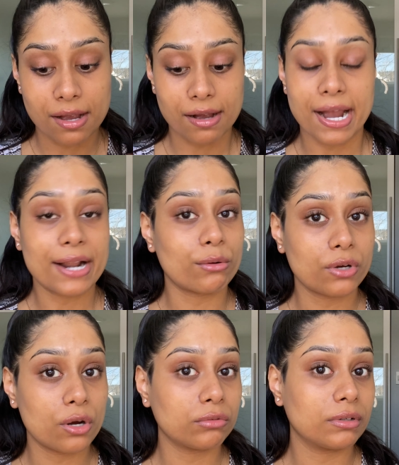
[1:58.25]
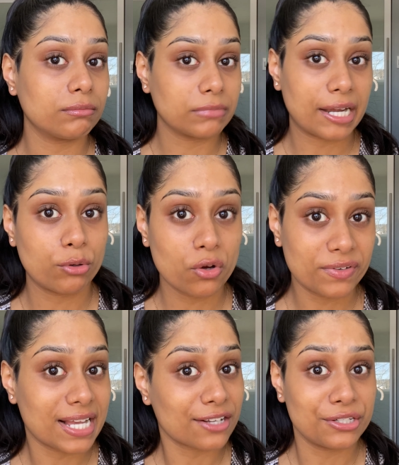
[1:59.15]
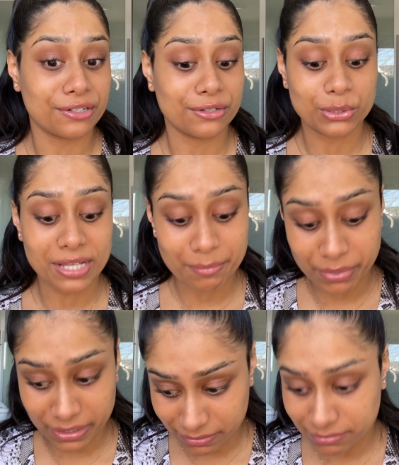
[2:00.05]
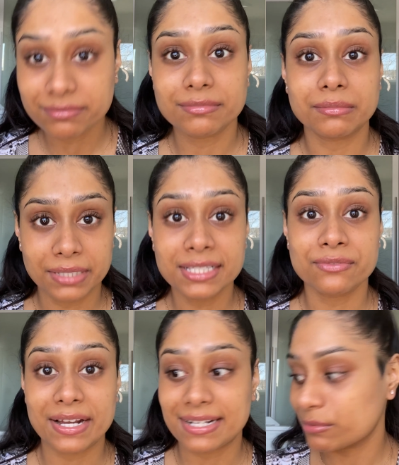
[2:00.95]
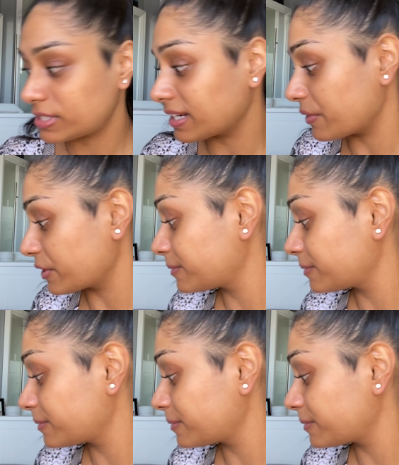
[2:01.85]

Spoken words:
I don't know if it's actually going to do that, but let's find out together.